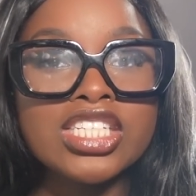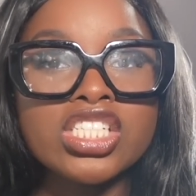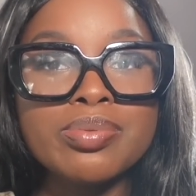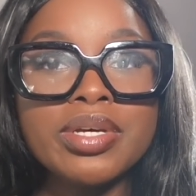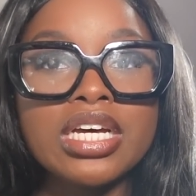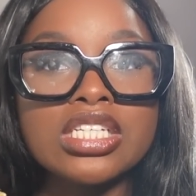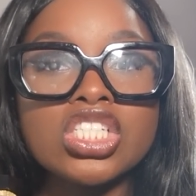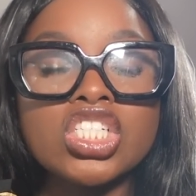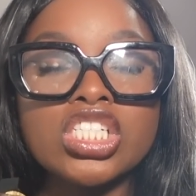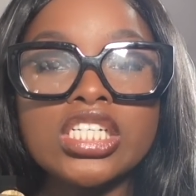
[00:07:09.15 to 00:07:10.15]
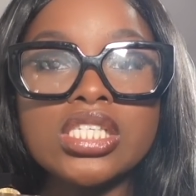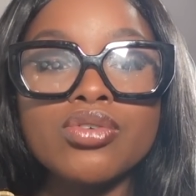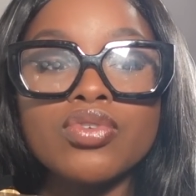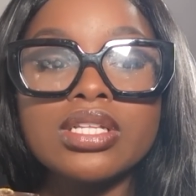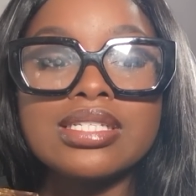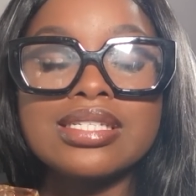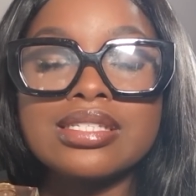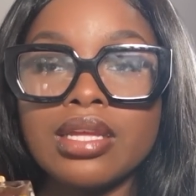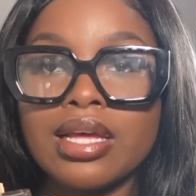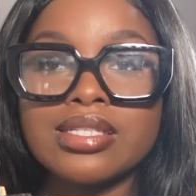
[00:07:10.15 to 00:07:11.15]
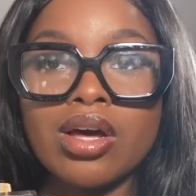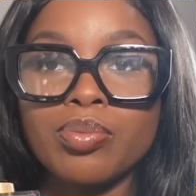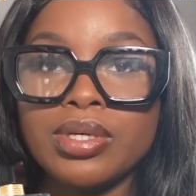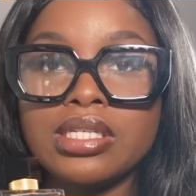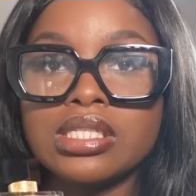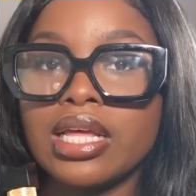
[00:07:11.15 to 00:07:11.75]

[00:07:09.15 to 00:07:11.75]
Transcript: just because she's a really standout piece.